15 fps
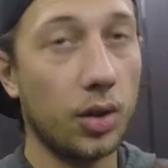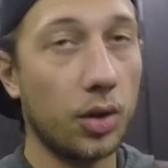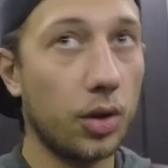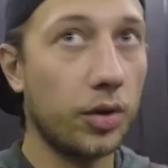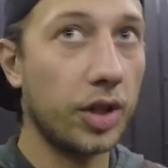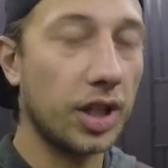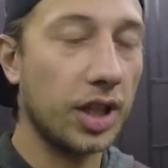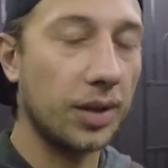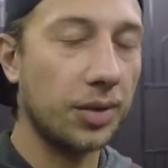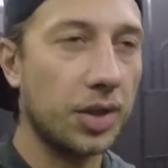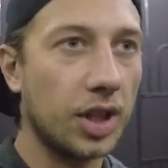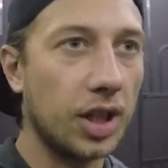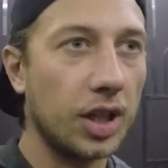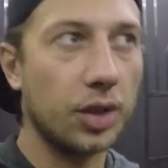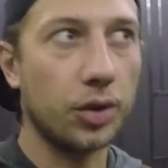already have
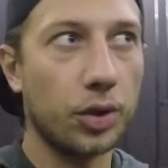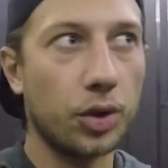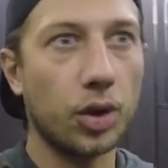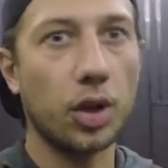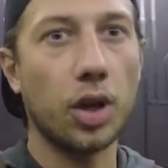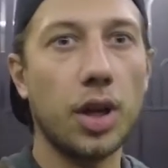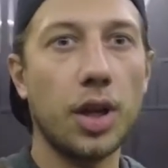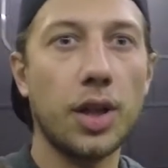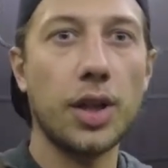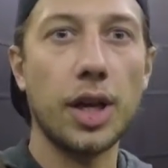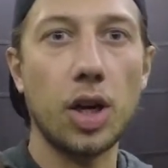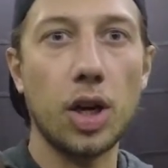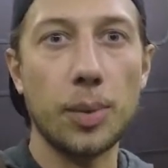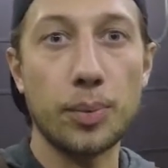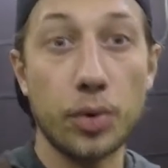seen or not that
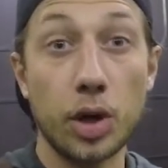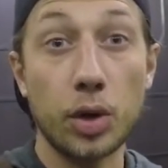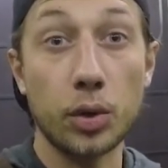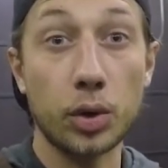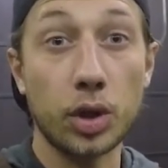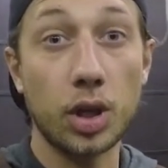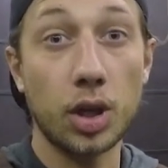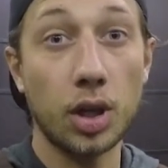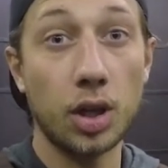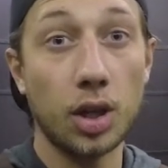I broke